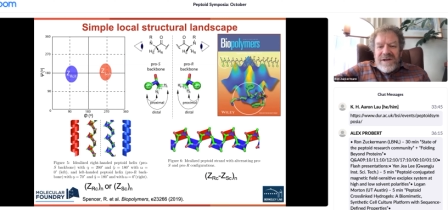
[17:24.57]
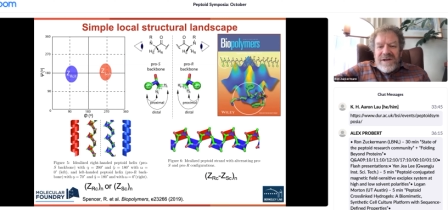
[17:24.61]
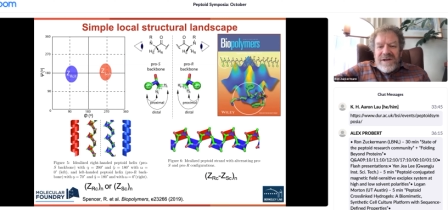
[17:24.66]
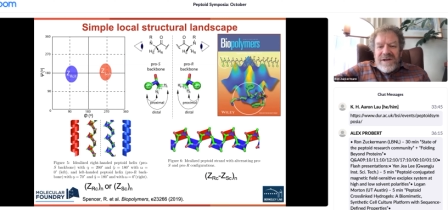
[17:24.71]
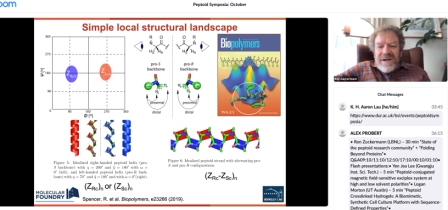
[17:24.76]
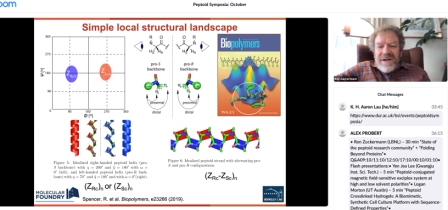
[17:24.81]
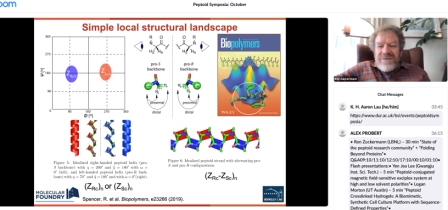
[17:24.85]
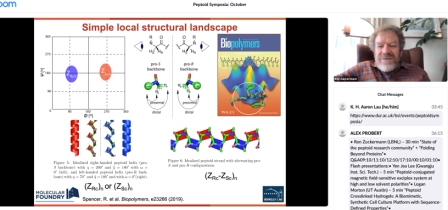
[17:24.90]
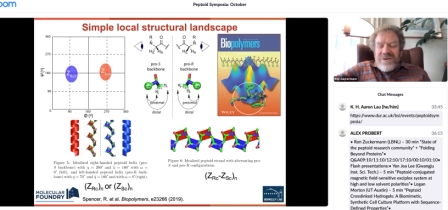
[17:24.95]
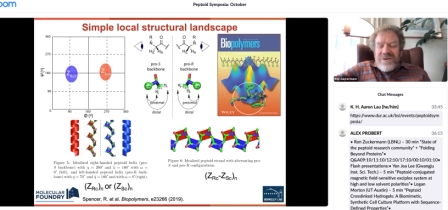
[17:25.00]

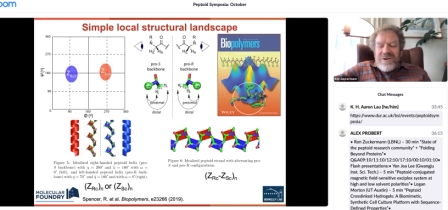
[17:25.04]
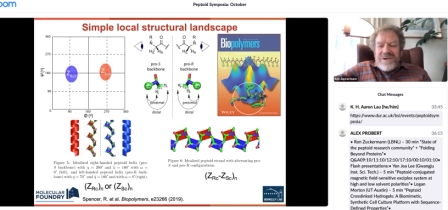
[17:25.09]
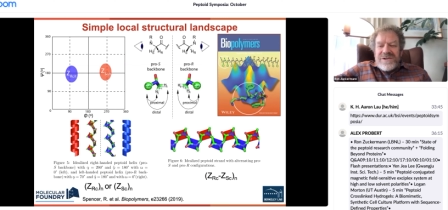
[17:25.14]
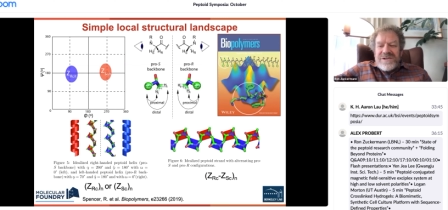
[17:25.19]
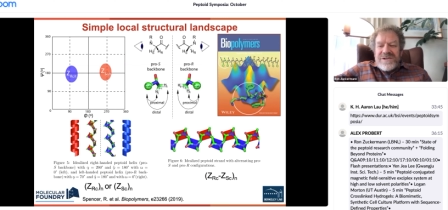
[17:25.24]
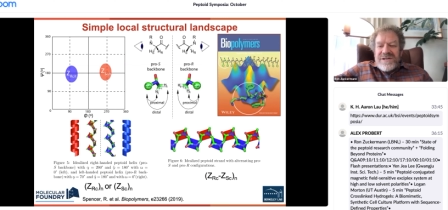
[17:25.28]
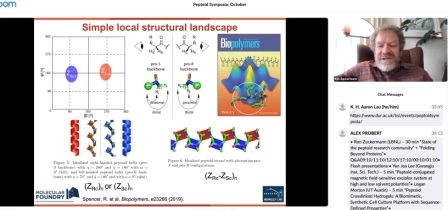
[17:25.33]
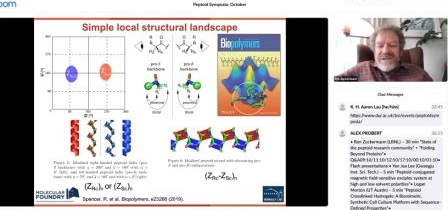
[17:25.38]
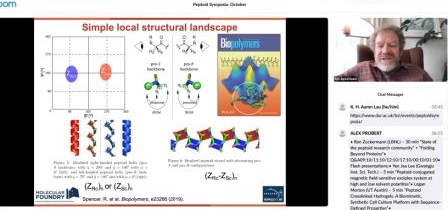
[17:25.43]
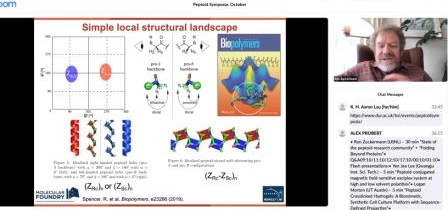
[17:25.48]
And of
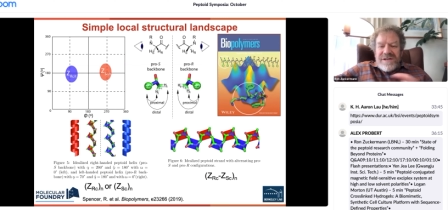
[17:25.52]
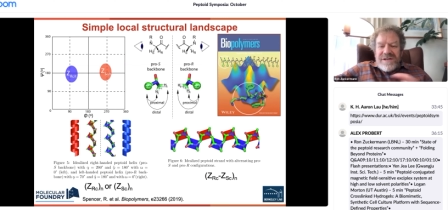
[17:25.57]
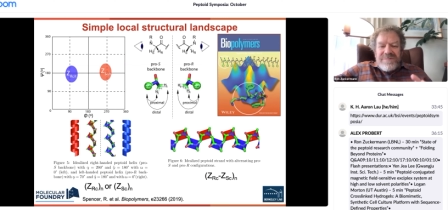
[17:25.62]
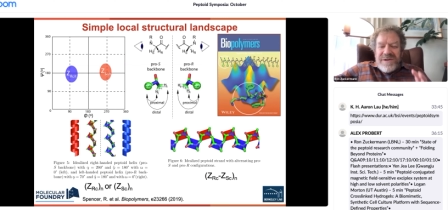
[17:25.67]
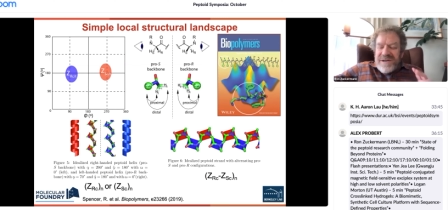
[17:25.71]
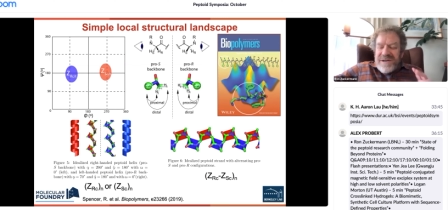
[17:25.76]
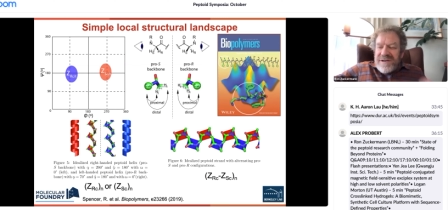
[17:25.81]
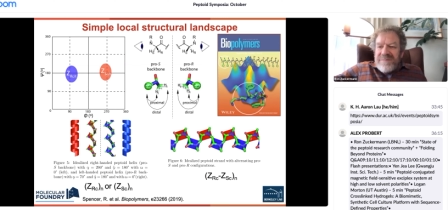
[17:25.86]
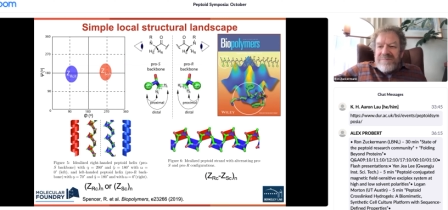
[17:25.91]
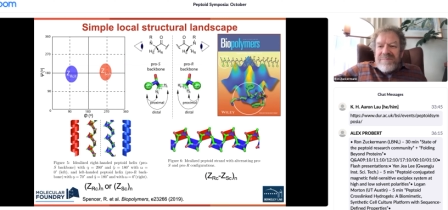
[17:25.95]
course, these can
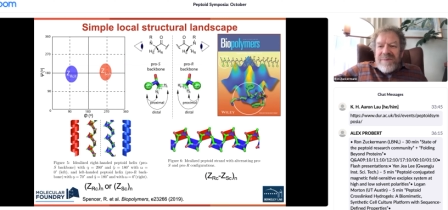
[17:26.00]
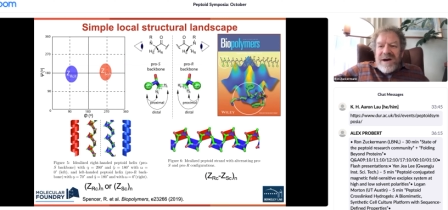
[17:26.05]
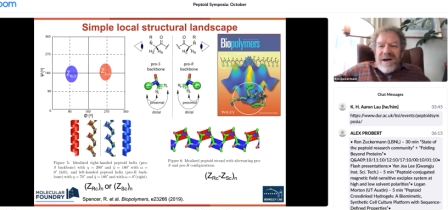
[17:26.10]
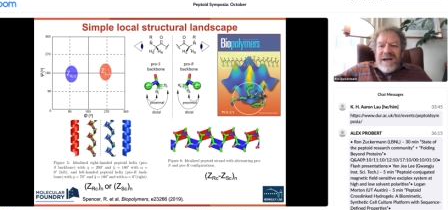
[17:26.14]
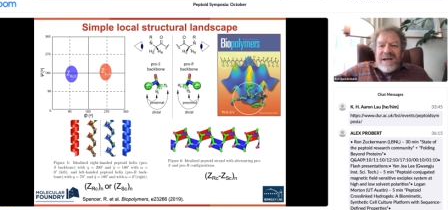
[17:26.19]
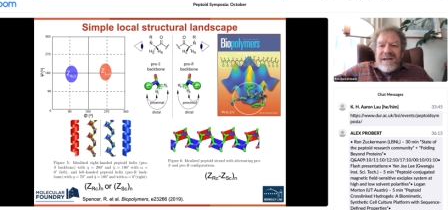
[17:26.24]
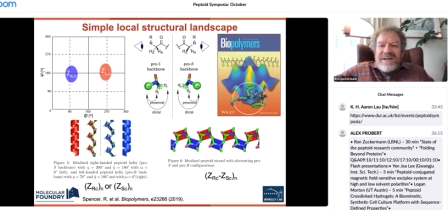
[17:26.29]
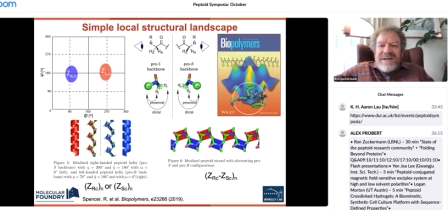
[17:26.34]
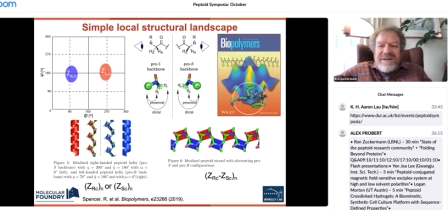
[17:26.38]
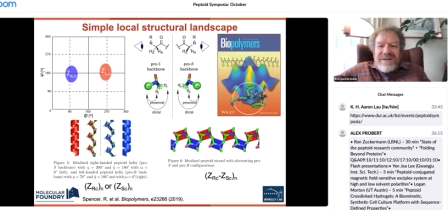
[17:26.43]
be
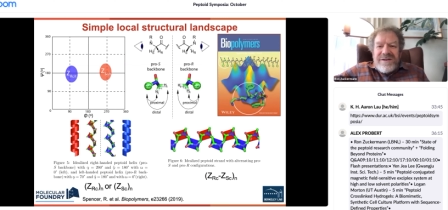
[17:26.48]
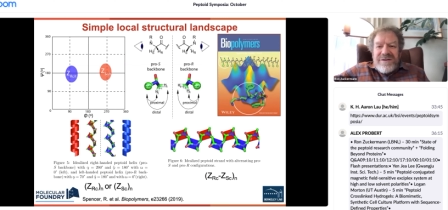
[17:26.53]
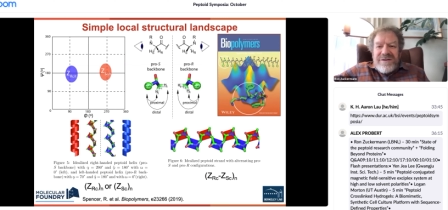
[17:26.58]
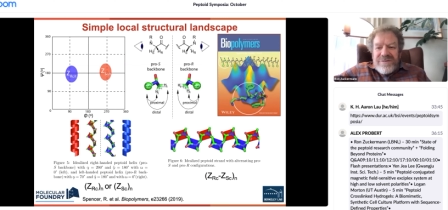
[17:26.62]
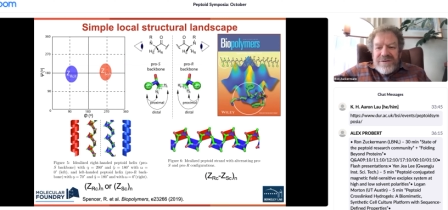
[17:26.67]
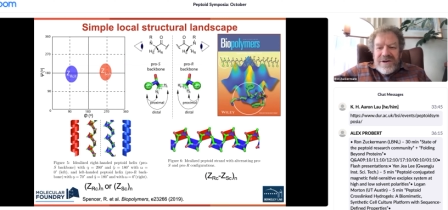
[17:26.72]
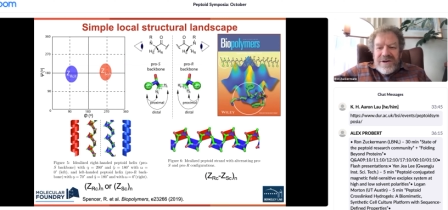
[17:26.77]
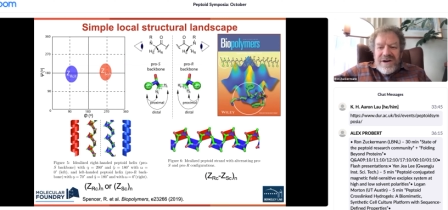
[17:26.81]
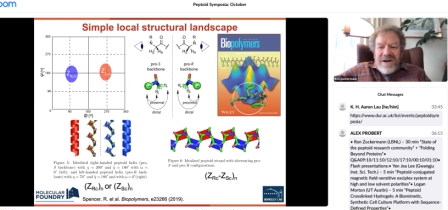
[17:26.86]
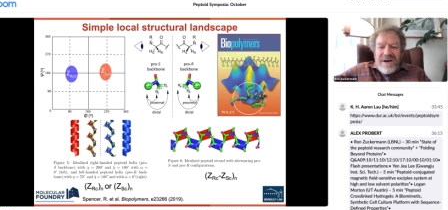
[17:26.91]
combined in
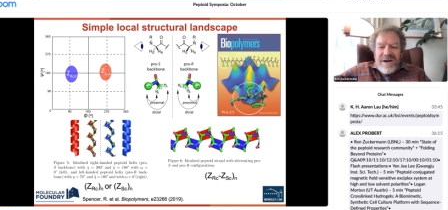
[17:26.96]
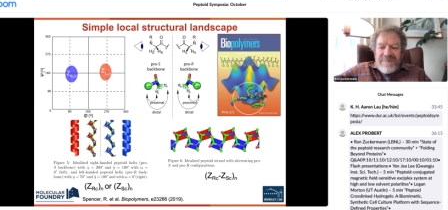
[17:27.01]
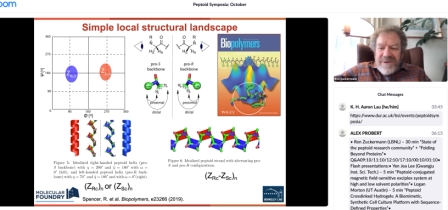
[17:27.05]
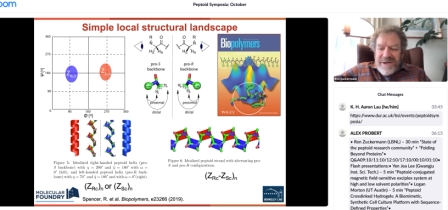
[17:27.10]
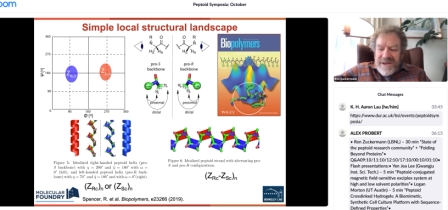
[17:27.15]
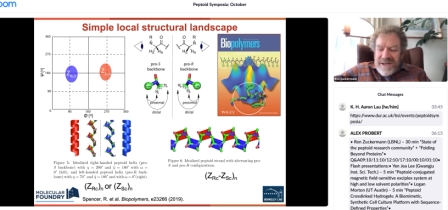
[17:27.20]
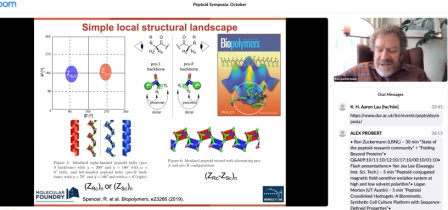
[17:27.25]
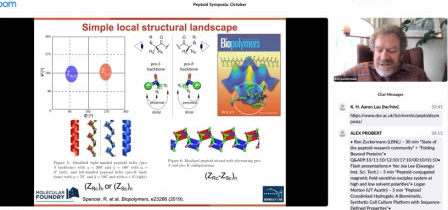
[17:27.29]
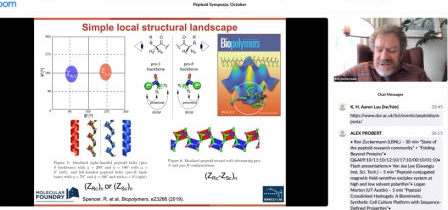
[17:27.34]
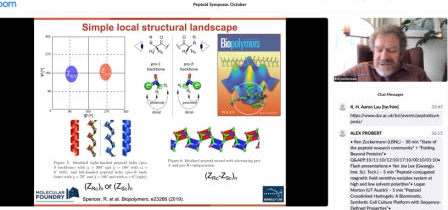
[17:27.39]
different
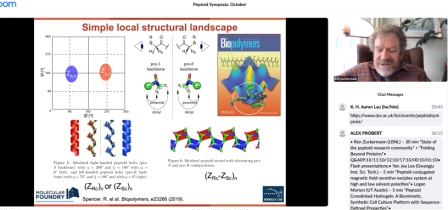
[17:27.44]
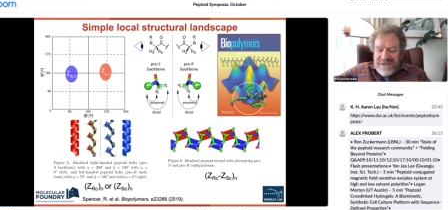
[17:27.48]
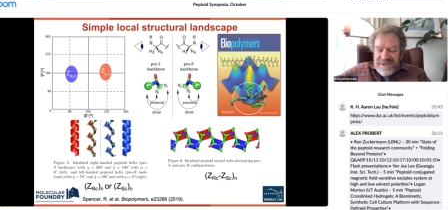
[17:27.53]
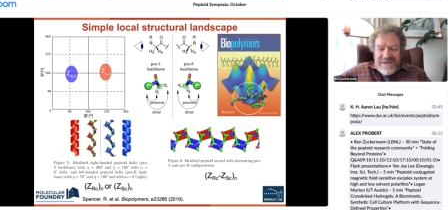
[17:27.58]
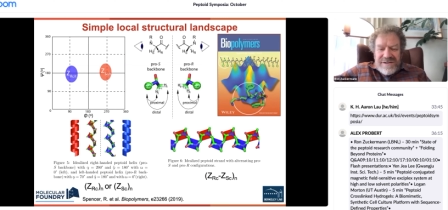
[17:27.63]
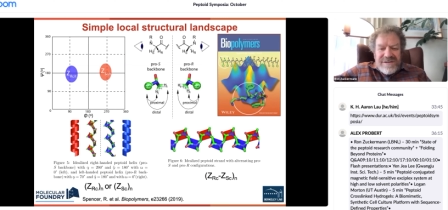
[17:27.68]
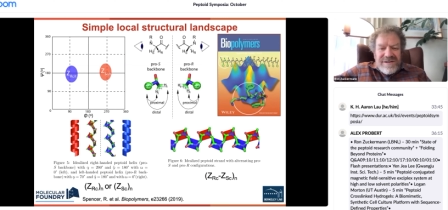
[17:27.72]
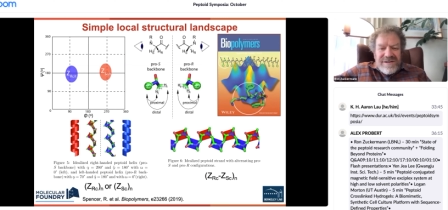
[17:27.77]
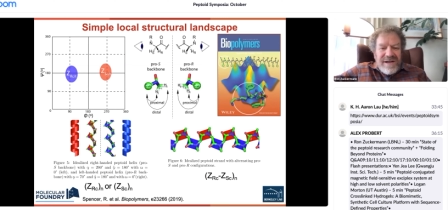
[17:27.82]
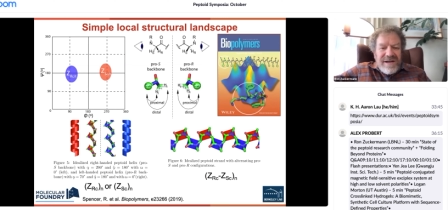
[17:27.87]

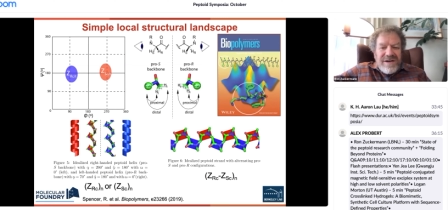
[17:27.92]
combinations.